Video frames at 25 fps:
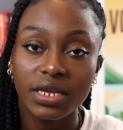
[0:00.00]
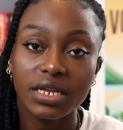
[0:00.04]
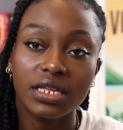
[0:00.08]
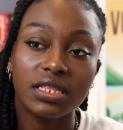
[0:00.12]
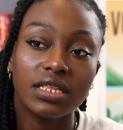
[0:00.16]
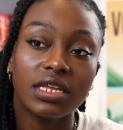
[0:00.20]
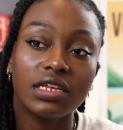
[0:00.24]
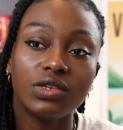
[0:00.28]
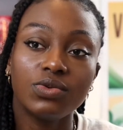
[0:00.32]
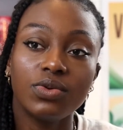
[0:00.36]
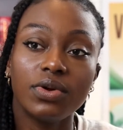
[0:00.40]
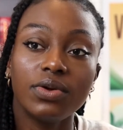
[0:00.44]

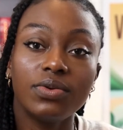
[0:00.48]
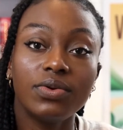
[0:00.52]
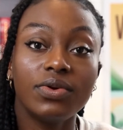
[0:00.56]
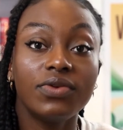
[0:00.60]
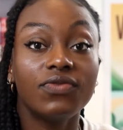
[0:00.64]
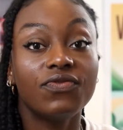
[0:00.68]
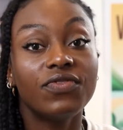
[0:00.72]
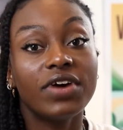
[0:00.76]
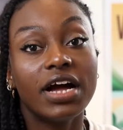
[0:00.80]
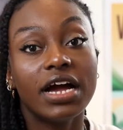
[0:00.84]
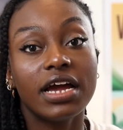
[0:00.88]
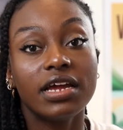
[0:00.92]
And that's where
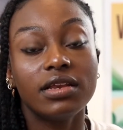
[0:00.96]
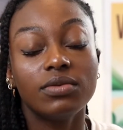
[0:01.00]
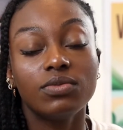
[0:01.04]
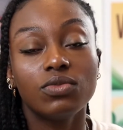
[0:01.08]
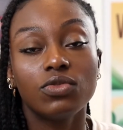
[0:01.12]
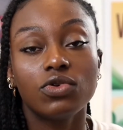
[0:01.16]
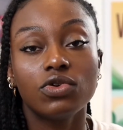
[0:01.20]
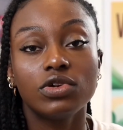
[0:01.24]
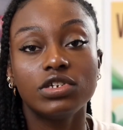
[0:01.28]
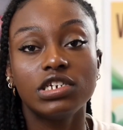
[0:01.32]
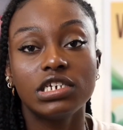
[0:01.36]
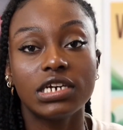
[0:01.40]
we
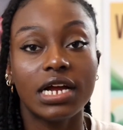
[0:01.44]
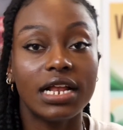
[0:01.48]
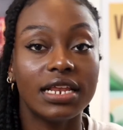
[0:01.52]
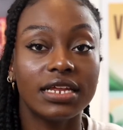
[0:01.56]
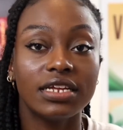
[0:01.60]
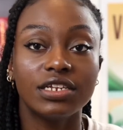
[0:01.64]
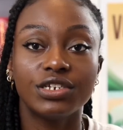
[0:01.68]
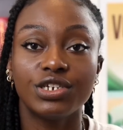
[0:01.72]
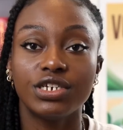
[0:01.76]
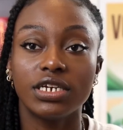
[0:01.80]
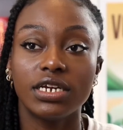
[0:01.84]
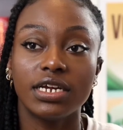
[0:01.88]
find more
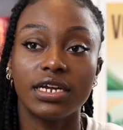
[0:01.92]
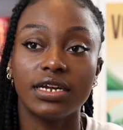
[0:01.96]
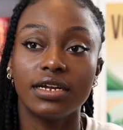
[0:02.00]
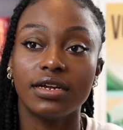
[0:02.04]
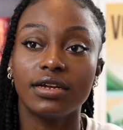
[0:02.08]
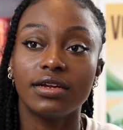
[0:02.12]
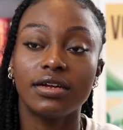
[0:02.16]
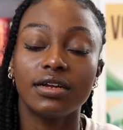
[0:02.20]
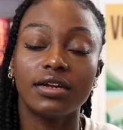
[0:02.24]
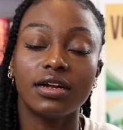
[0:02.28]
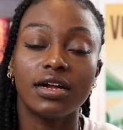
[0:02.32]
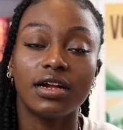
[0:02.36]

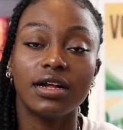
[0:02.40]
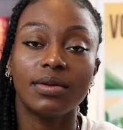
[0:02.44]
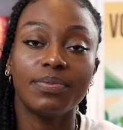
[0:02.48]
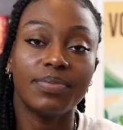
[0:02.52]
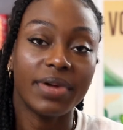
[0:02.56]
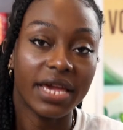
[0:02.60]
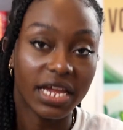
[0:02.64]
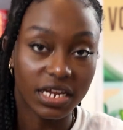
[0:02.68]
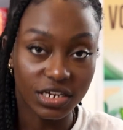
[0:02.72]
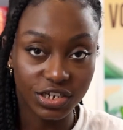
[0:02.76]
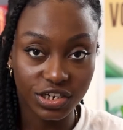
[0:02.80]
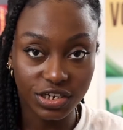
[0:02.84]
challenging
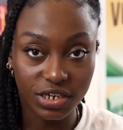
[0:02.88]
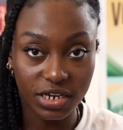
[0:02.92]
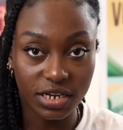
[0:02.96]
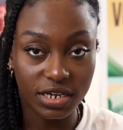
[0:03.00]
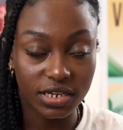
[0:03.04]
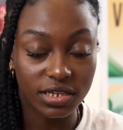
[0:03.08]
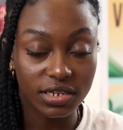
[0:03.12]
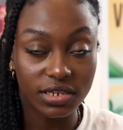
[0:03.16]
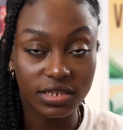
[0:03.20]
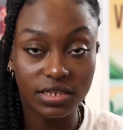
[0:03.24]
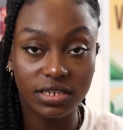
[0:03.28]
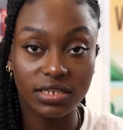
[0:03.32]

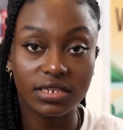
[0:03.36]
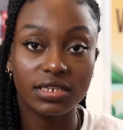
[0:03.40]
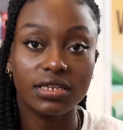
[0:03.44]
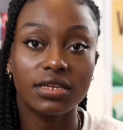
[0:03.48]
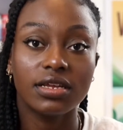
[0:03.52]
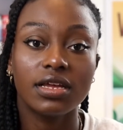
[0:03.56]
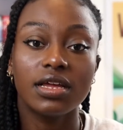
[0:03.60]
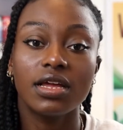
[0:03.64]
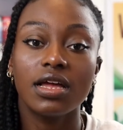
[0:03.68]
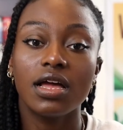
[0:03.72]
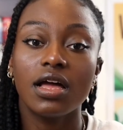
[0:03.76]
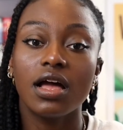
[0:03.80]

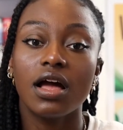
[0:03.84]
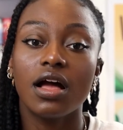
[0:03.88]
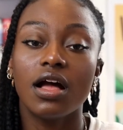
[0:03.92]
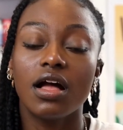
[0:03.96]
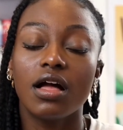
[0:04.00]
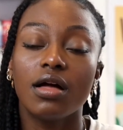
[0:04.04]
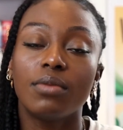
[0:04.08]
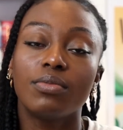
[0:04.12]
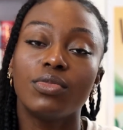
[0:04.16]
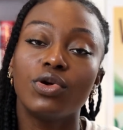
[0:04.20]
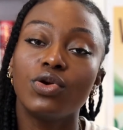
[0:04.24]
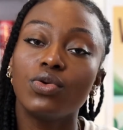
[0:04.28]
patients
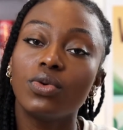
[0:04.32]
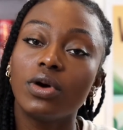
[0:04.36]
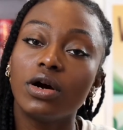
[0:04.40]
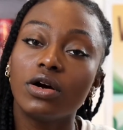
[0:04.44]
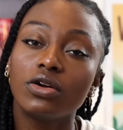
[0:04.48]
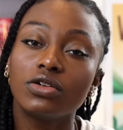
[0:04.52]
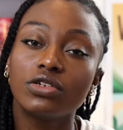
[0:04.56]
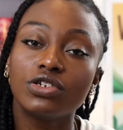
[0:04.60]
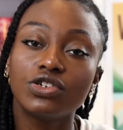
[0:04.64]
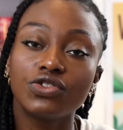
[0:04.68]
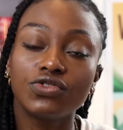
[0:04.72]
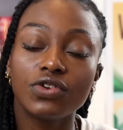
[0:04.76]
um, who
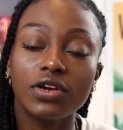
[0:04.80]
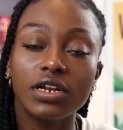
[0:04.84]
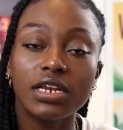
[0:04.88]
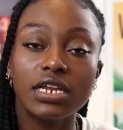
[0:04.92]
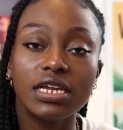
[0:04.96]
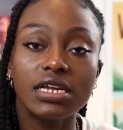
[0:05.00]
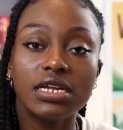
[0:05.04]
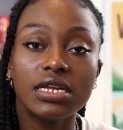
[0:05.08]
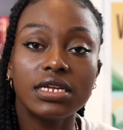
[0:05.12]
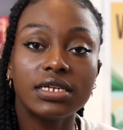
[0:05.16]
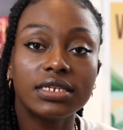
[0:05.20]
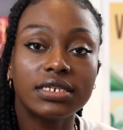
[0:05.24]
are on
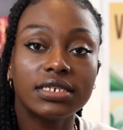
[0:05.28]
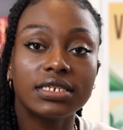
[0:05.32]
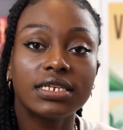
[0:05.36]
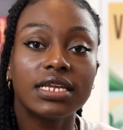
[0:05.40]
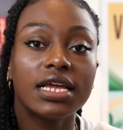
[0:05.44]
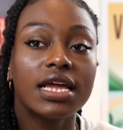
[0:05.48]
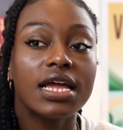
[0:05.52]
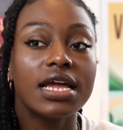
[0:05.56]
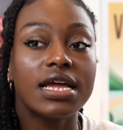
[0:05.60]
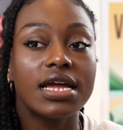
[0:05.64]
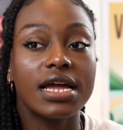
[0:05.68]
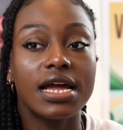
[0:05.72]

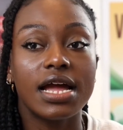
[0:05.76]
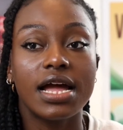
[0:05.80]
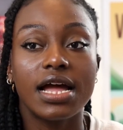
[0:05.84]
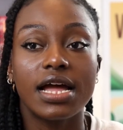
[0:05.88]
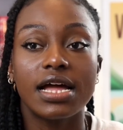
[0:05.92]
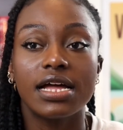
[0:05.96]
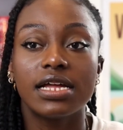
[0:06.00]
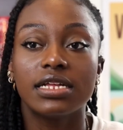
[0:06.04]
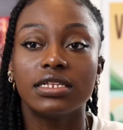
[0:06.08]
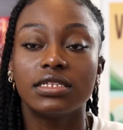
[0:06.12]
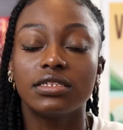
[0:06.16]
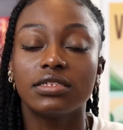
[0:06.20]
trolleys
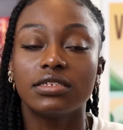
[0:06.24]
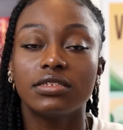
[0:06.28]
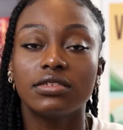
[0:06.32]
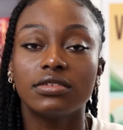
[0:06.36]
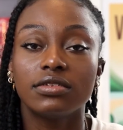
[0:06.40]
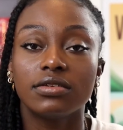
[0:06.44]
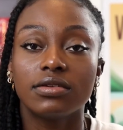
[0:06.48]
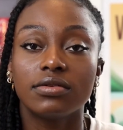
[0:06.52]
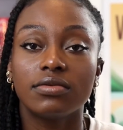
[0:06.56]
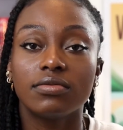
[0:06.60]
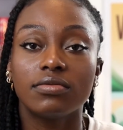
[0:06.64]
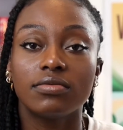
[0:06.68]
and
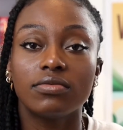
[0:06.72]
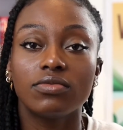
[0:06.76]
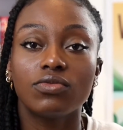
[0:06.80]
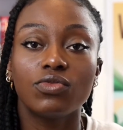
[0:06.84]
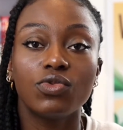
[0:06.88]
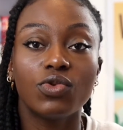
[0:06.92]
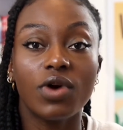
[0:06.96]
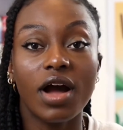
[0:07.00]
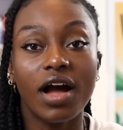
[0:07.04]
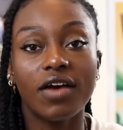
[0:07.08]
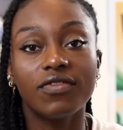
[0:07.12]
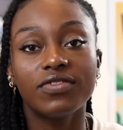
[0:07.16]

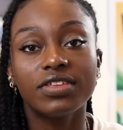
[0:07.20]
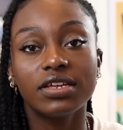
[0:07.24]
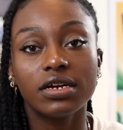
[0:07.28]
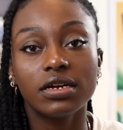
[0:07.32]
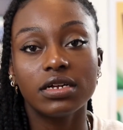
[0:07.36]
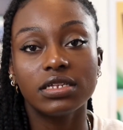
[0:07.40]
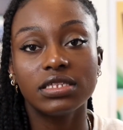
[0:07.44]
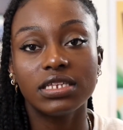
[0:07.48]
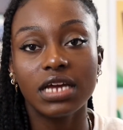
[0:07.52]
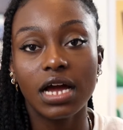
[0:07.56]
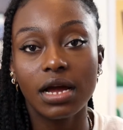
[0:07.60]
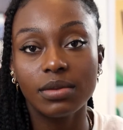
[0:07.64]
will have to
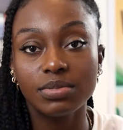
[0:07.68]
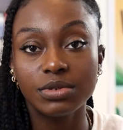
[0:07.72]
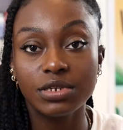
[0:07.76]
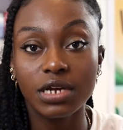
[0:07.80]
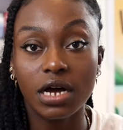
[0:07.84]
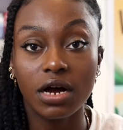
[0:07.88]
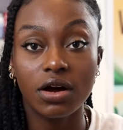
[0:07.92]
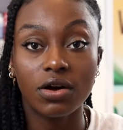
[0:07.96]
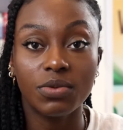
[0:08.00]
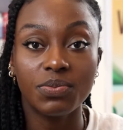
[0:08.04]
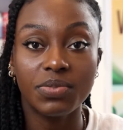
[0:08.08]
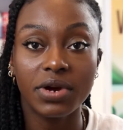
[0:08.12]

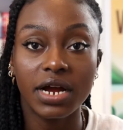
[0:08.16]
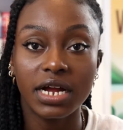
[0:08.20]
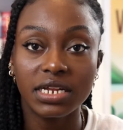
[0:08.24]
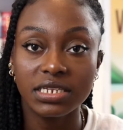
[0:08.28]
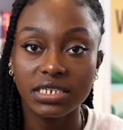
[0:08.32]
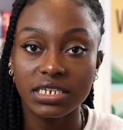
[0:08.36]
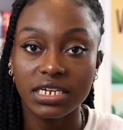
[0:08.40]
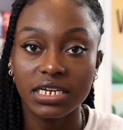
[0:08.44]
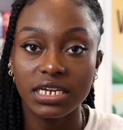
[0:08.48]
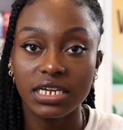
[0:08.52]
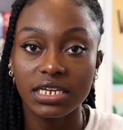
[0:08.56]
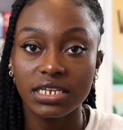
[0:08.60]
adapt our
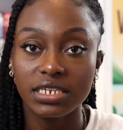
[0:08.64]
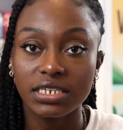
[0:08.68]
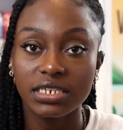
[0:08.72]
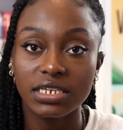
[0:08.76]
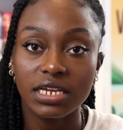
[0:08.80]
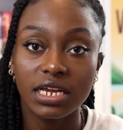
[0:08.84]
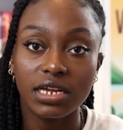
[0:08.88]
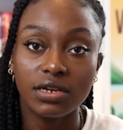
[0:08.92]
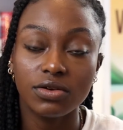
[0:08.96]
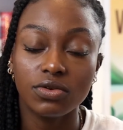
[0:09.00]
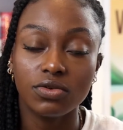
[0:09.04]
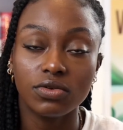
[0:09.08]

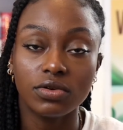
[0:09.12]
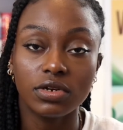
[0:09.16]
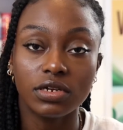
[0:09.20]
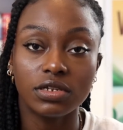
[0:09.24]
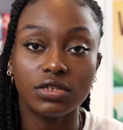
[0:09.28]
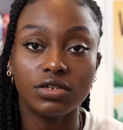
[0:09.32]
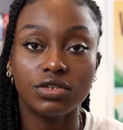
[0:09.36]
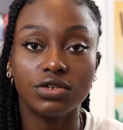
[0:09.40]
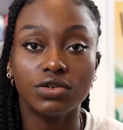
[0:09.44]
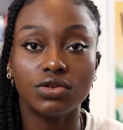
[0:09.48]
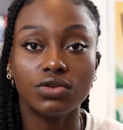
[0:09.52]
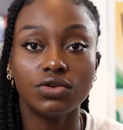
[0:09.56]
practice in
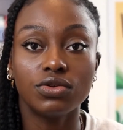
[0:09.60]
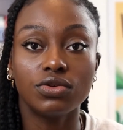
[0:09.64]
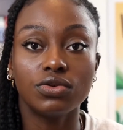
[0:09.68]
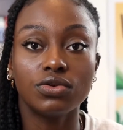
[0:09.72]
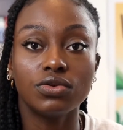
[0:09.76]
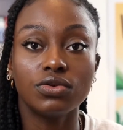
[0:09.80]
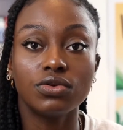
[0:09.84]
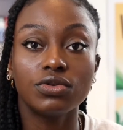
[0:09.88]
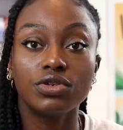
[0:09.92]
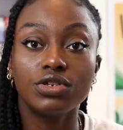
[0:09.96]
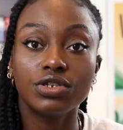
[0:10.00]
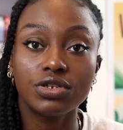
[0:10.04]
order
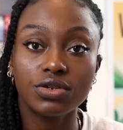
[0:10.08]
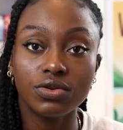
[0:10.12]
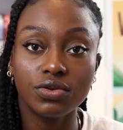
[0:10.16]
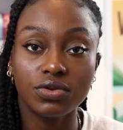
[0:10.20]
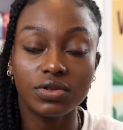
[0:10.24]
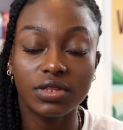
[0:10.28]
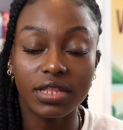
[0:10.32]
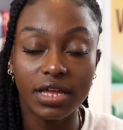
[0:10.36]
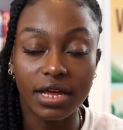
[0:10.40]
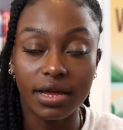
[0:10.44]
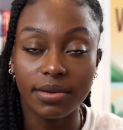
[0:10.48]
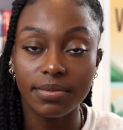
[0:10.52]
to
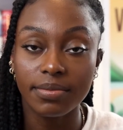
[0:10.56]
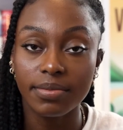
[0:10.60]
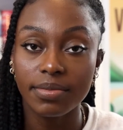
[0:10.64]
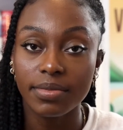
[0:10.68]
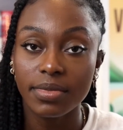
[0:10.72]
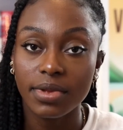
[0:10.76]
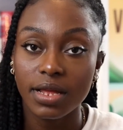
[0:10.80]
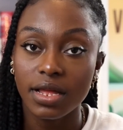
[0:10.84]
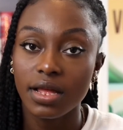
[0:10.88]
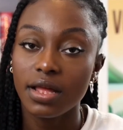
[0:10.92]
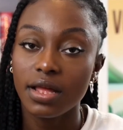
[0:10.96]
suit them.